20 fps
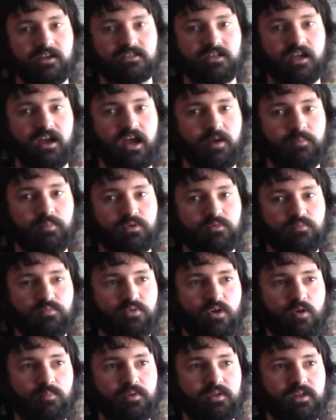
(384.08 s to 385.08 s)
to happen
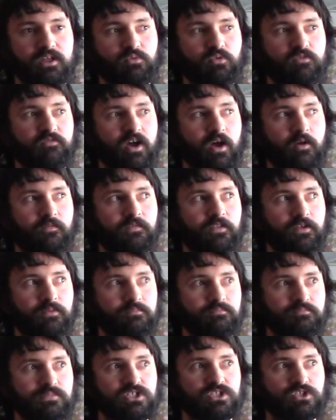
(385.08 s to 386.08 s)
properly without
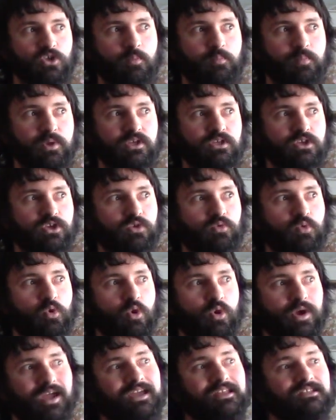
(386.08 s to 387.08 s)
them stopping you
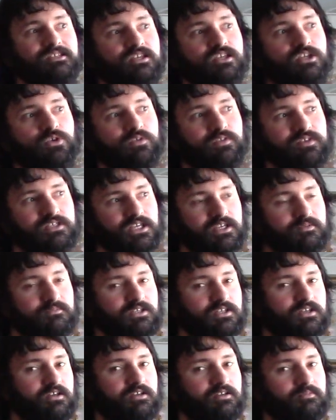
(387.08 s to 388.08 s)
or hitting you at the same
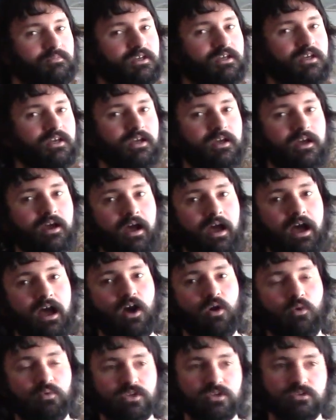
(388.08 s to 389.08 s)
time?
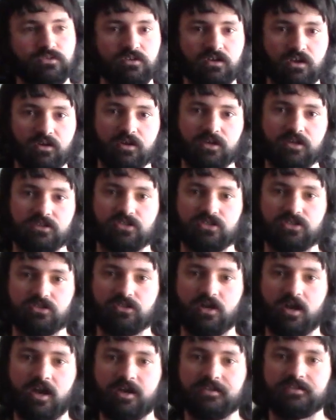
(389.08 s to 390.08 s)
How are you going
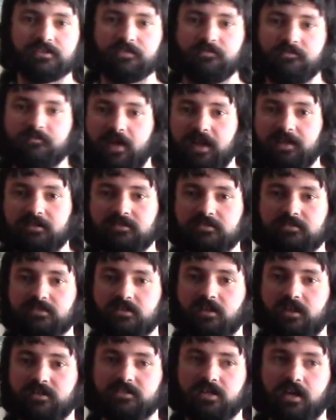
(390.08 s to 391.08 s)
to defend
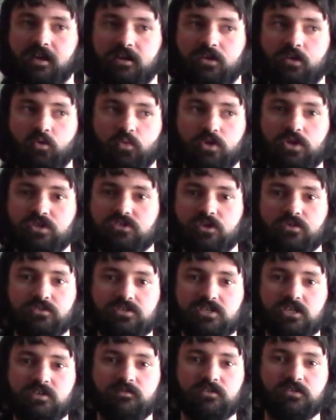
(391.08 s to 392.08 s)
an attack when you
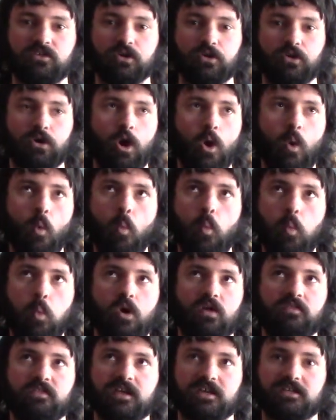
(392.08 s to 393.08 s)
don't even know
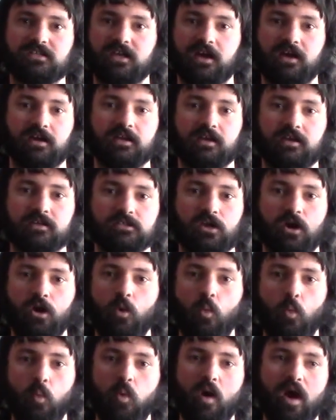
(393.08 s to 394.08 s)
what the attack is,
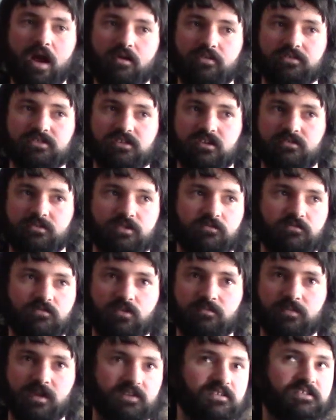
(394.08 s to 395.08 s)
where it's coming
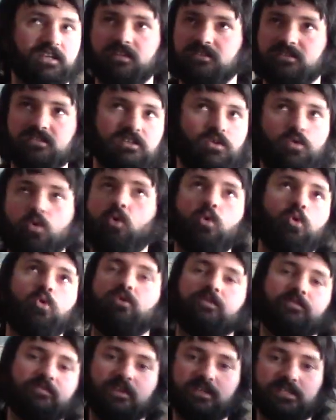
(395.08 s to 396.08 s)
from, the intensity, all
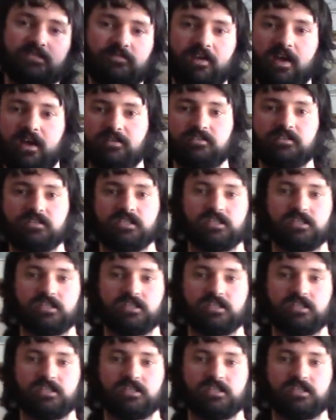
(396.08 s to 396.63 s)
of these factors?